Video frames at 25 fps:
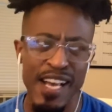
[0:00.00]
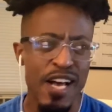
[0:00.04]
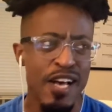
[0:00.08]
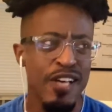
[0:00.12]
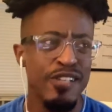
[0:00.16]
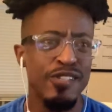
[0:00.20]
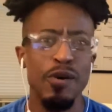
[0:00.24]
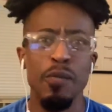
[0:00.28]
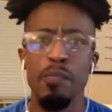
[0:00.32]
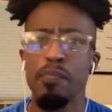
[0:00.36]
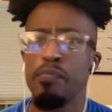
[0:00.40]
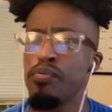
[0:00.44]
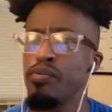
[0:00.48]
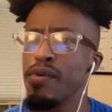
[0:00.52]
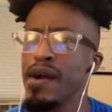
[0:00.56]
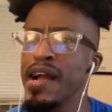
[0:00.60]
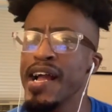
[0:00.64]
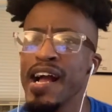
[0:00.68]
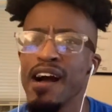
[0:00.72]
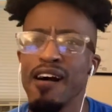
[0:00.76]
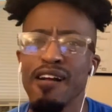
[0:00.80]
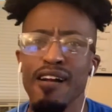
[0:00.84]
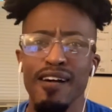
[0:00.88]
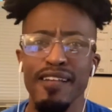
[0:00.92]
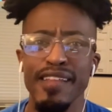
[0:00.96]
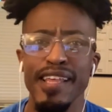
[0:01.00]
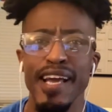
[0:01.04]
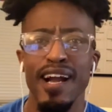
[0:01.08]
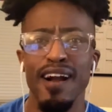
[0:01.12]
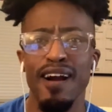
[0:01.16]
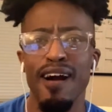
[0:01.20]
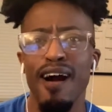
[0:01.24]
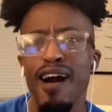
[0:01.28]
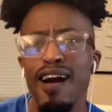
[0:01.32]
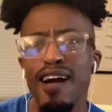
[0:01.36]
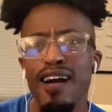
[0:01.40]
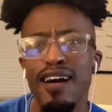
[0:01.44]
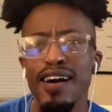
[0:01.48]
So bring out all
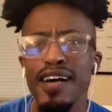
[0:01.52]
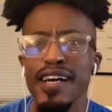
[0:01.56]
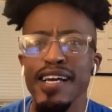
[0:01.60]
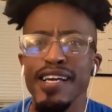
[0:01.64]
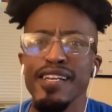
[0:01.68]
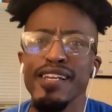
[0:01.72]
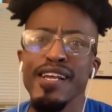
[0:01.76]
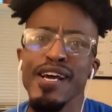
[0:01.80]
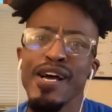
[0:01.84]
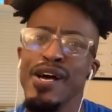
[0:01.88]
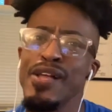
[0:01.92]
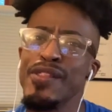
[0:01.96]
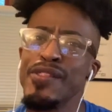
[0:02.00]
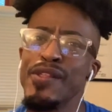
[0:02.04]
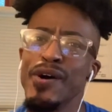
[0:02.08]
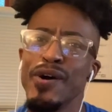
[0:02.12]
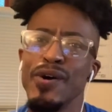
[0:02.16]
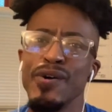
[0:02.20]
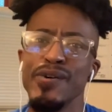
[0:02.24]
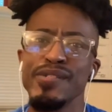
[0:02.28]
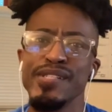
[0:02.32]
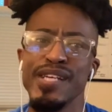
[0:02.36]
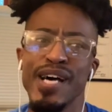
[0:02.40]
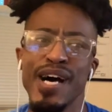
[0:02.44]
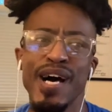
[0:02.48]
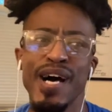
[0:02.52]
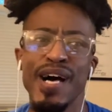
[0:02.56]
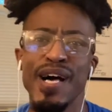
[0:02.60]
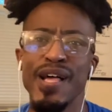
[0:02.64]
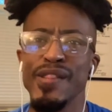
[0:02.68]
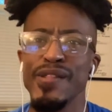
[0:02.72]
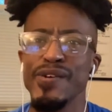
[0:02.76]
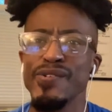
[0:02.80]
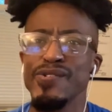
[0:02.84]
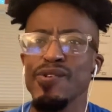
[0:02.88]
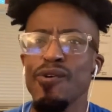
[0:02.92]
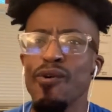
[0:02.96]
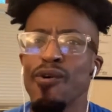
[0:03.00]
that garland, those uh,
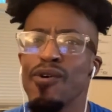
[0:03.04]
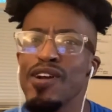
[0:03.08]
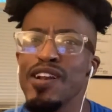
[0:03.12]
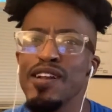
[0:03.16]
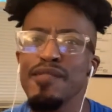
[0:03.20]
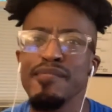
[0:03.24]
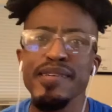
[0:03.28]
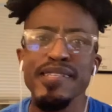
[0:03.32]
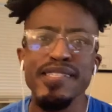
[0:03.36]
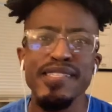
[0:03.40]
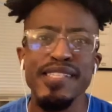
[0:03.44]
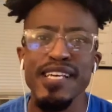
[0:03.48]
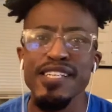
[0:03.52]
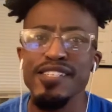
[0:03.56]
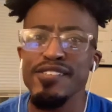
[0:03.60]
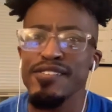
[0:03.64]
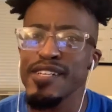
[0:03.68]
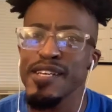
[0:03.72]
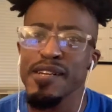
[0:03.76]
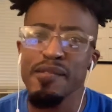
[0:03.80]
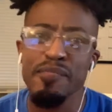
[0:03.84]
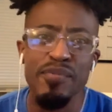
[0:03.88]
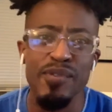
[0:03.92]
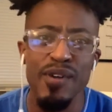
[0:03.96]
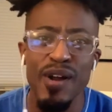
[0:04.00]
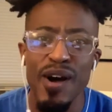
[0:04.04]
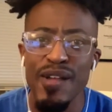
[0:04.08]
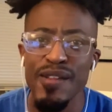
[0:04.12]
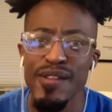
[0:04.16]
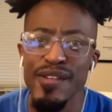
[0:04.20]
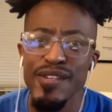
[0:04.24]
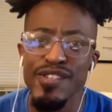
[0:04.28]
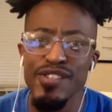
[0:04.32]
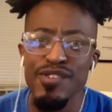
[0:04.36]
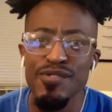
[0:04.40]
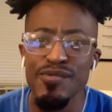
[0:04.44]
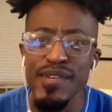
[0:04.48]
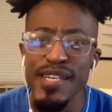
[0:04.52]
those ornaments that you didn't put on the
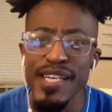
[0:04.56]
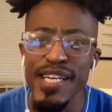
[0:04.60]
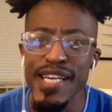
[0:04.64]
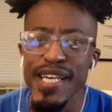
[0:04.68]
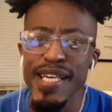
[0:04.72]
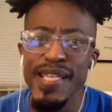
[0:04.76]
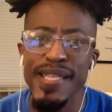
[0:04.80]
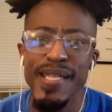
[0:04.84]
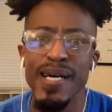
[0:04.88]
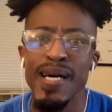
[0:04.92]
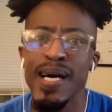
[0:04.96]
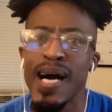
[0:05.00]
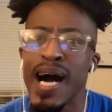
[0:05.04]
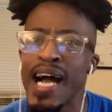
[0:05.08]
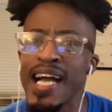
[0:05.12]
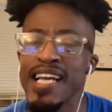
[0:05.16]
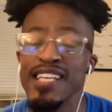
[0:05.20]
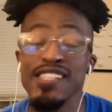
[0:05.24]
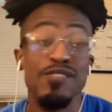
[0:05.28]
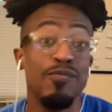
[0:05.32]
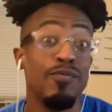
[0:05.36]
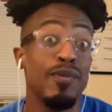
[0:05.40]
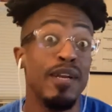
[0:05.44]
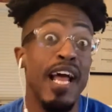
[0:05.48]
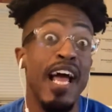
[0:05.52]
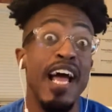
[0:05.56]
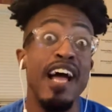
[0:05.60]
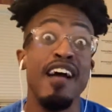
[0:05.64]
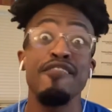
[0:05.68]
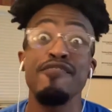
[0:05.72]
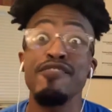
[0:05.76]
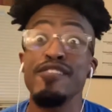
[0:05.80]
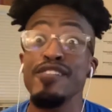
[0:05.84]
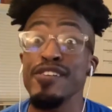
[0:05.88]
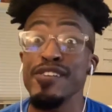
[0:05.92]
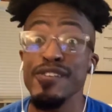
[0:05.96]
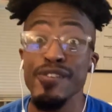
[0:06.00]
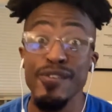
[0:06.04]
tree, the lights,
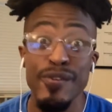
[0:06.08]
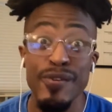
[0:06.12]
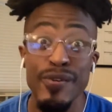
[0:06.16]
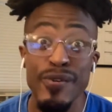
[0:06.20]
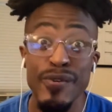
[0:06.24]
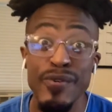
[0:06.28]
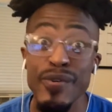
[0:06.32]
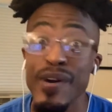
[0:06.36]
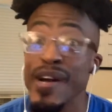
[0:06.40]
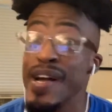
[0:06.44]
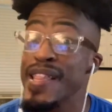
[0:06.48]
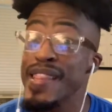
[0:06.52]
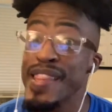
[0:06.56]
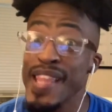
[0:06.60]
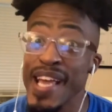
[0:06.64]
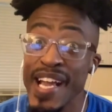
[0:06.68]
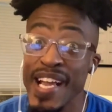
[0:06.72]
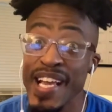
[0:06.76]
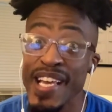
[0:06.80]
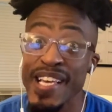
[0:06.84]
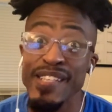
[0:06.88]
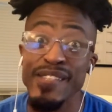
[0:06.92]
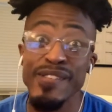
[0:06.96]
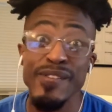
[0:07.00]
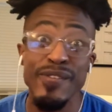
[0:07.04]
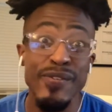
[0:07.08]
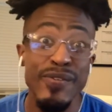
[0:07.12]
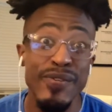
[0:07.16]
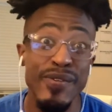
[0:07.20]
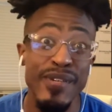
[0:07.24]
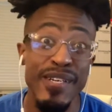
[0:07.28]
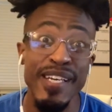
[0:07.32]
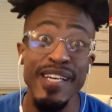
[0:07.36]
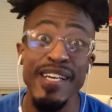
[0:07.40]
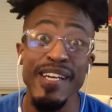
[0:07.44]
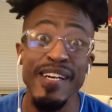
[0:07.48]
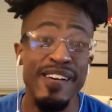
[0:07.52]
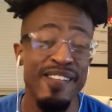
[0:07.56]
whatever you think is
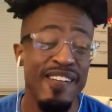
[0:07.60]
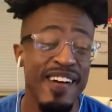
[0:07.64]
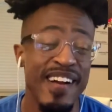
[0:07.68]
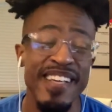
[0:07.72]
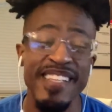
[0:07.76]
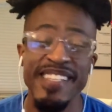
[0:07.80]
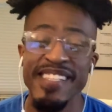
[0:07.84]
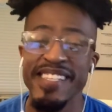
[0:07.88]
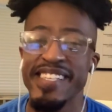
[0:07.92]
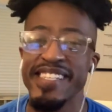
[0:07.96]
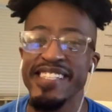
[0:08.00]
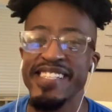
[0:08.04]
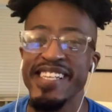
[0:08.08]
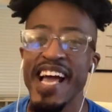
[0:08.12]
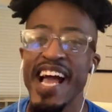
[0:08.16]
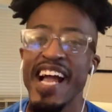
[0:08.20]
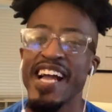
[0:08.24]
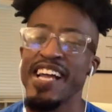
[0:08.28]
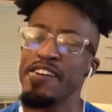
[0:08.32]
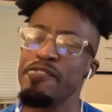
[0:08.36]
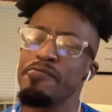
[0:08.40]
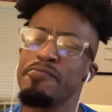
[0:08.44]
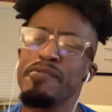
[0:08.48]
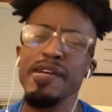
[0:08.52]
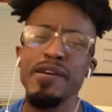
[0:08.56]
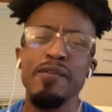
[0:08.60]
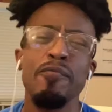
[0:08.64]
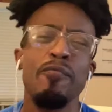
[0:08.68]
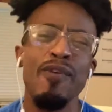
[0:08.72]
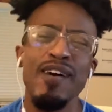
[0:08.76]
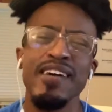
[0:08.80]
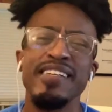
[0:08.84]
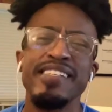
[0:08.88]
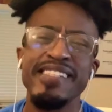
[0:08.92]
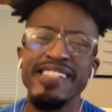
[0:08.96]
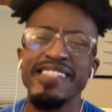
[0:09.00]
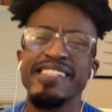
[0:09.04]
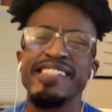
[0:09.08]
kooky and crazy and tacky. We
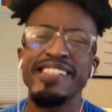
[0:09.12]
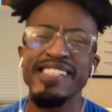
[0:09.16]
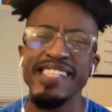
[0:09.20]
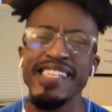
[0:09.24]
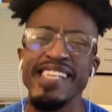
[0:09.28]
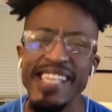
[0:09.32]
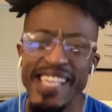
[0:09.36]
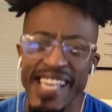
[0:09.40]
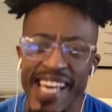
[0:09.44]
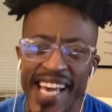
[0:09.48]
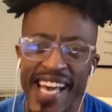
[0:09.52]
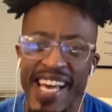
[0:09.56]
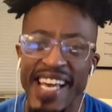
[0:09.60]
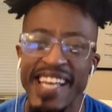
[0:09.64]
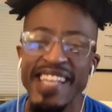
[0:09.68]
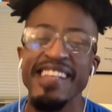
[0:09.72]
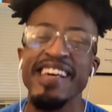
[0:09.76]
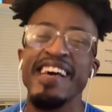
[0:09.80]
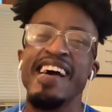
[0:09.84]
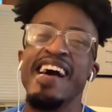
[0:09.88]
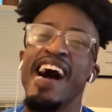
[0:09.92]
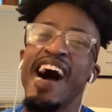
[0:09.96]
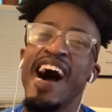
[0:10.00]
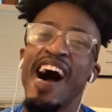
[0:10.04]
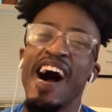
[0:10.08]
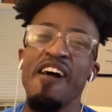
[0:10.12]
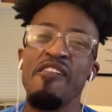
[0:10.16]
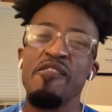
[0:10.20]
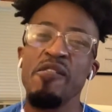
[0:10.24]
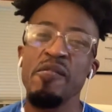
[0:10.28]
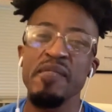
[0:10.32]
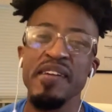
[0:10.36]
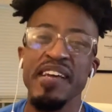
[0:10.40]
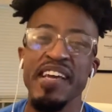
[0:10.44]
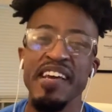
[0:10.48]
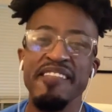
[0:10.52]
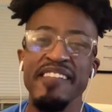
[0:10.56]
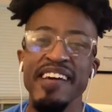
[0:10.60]
want to see it. Uh, we'll
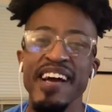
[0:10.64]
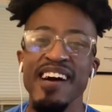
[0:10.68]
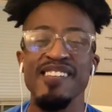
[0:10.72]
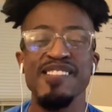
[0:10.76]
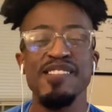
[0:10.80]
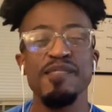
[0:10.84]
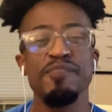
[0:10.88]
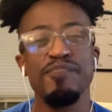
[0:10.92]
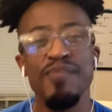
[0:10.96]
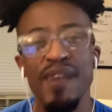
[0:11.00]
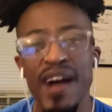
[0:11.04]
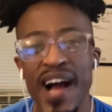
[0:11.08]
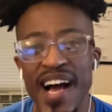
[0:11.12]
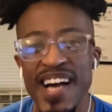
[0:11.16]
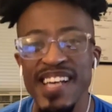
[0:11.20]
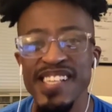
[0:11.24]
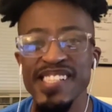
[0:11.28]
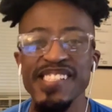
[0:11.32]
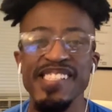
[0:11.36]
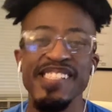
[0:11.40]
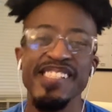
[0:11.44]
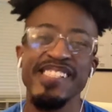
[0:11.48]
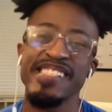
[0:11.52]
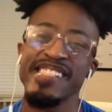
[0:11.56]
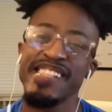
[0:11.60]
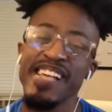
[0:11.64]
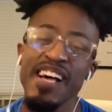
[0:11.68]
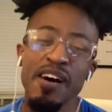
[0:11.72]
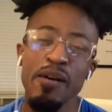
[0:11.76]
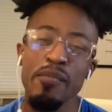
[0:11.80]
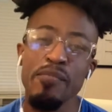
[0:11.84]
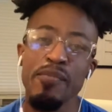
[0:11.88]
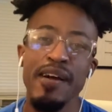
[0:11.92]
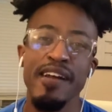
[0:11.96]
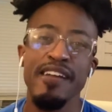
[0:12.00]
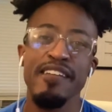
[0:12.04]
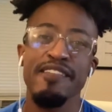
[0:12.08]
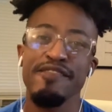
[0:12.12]
be giving out some prizes and
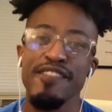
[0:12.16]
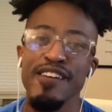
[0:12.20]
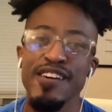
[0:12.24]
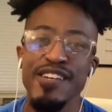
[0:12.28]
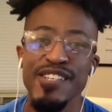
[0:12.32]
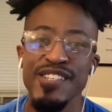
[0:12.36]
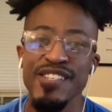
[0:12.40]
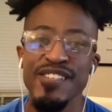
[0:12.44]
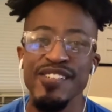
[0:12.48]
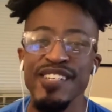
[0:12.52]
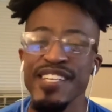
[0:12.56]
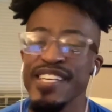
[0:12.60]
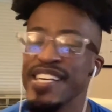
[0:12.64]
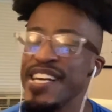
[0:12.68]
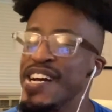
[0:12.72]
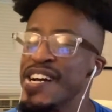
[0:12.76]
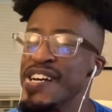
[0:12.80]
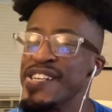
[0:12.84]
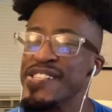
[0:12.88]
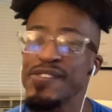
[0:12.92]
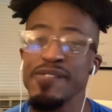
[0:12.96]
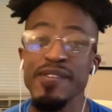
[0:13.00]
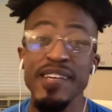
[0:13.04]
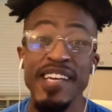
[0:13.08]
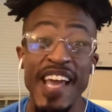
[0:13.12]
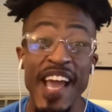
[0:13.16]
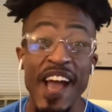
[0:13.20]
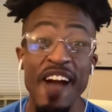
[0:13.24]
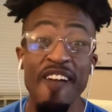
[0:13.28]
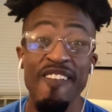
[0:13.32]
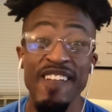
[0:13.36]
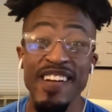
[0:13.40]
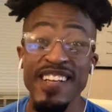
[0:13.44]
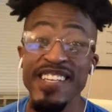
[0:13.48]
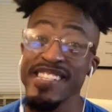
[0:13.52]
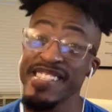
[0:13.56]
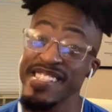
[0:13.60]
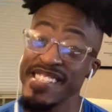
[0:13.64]
celebrating virtually, so we can't
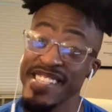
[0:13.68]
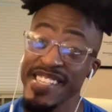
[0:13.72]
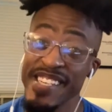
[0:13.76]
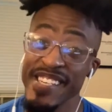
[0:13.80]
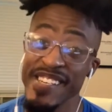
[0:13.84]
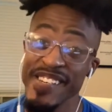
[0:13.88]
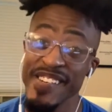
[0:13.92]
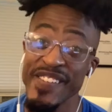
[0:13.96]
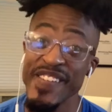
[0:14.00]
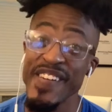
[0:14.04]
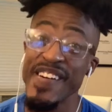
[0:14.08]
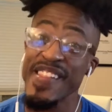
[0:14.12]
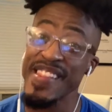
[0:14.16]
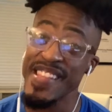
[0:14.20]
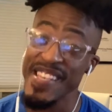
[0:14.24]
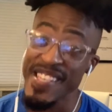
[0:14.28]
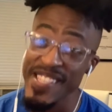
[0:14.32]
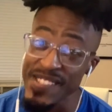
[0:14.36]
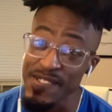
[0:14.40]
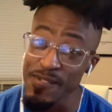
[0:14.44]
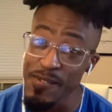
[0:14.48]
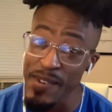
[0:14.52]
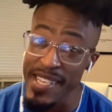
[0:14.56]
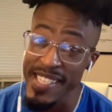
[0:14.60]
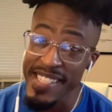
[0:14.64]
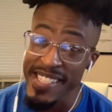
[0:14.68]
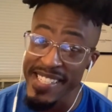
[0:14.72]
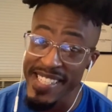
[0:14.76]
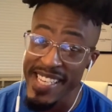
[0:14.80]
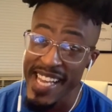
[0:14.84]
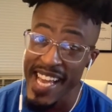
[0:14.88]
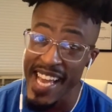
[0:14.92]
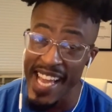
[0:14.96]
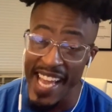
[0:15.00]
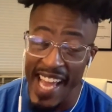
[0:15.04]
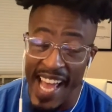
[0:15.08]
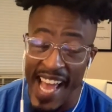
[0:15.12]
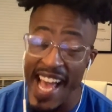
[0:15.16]
wait to see you this
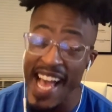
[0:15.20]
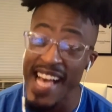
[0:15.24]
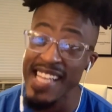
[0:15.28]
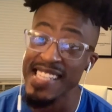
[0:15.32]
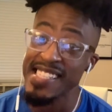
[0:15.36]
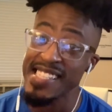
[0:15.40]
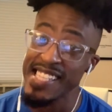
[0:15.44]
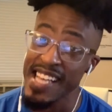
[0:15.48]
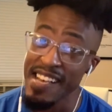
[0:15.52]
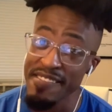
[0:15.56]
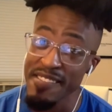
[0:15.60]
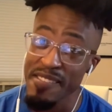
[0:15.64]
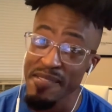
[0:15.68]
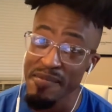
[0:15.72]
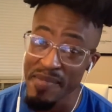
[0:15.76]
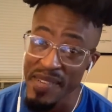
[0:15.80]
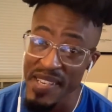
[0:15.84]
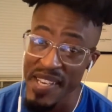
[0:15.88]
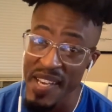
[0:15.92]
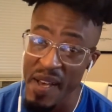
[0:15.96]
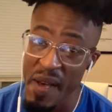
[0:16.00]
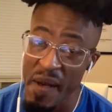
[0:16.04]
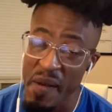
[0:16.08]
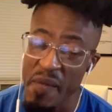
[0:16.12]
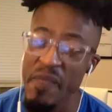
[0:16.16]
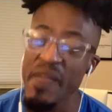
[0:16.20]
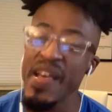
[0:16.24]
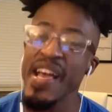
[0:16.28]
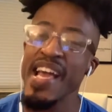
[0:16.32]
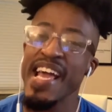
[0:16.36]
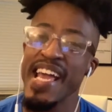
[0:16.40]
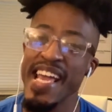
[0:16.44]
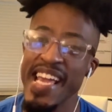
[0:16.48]
Wednesday at 7 p.m.